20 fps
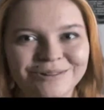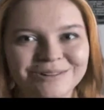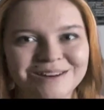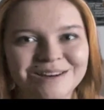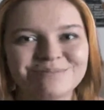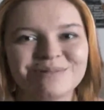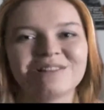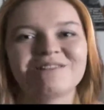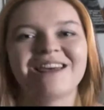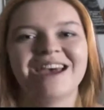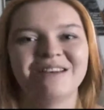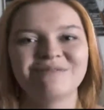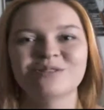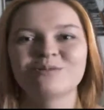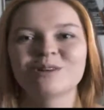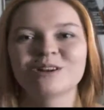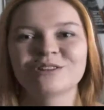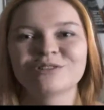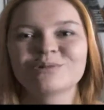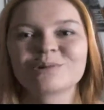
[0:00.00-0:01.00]
though, about
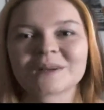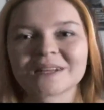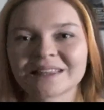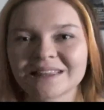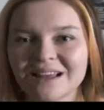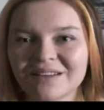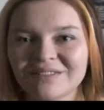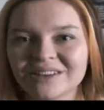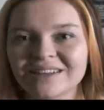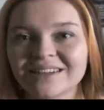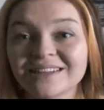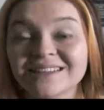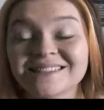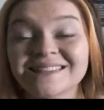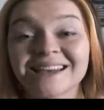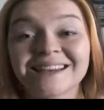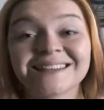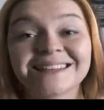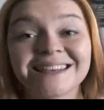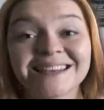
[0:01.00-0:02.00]
Heavy Metal 2011
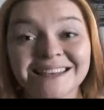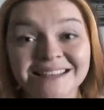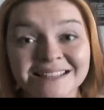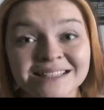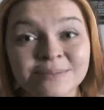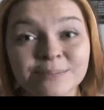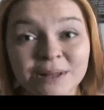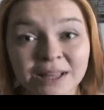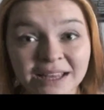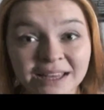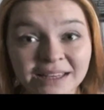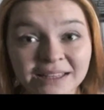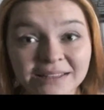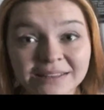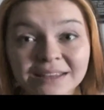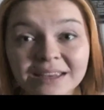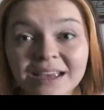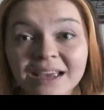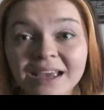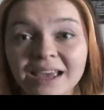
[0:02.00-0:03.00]
is that Kiss
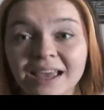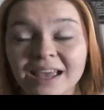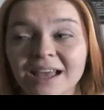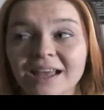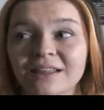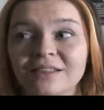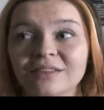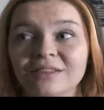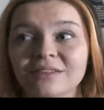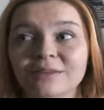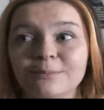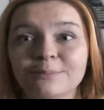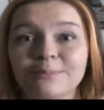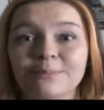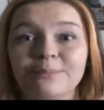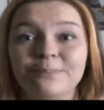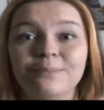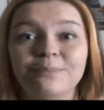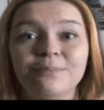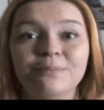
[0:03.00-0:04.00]
played, and
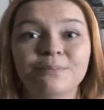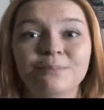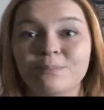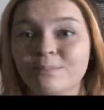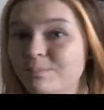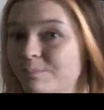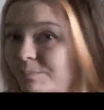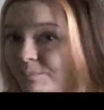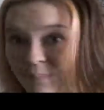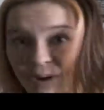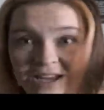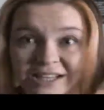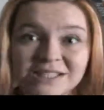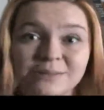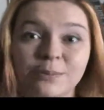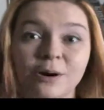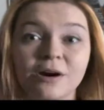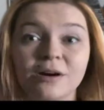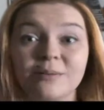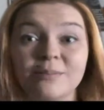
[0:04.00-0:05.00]
the
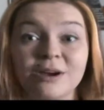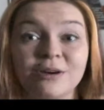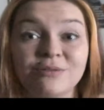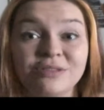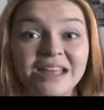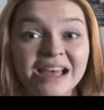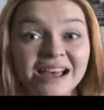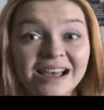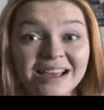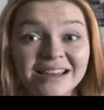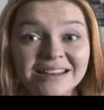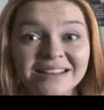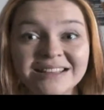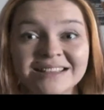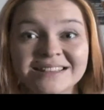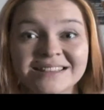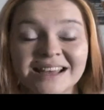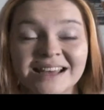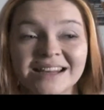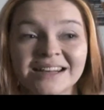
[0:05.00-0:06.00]
best part about
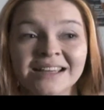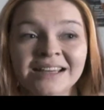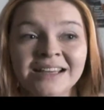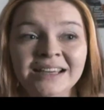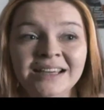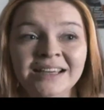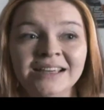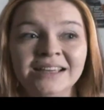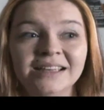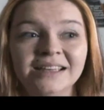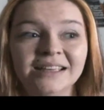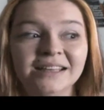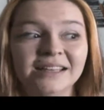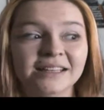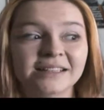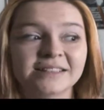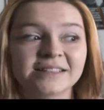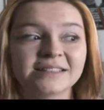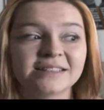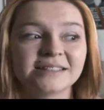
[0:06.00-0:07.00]
that is that
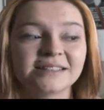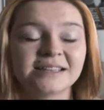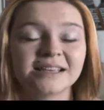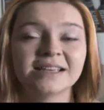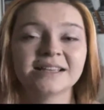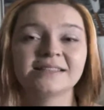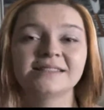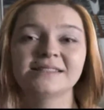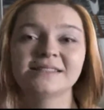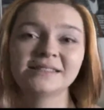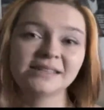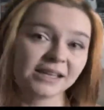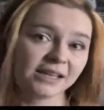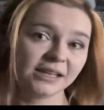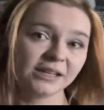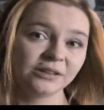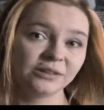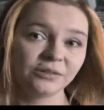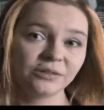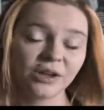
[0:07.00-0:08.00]
it's
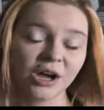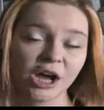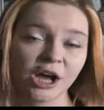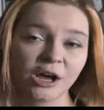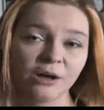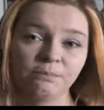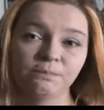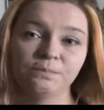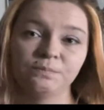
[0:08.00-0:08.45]
in